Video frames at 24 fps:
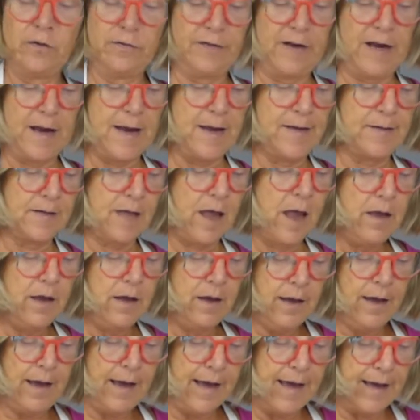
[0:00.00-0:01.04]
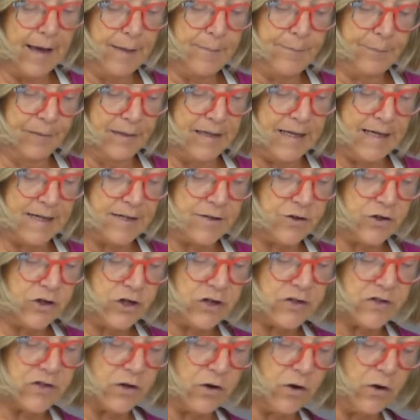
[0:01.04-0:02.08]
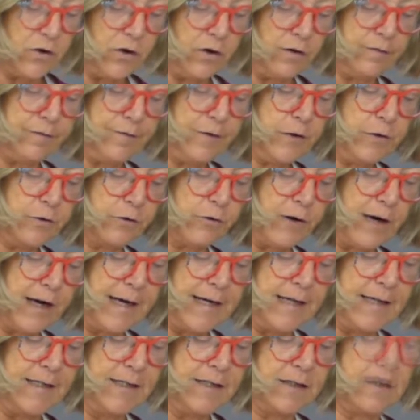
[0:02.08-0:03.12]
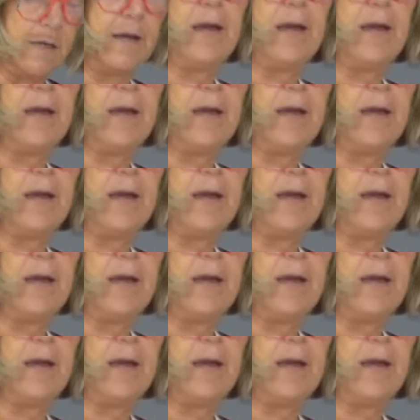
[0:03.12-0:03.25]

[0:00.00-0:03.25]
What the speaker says: of years. It's just got food grade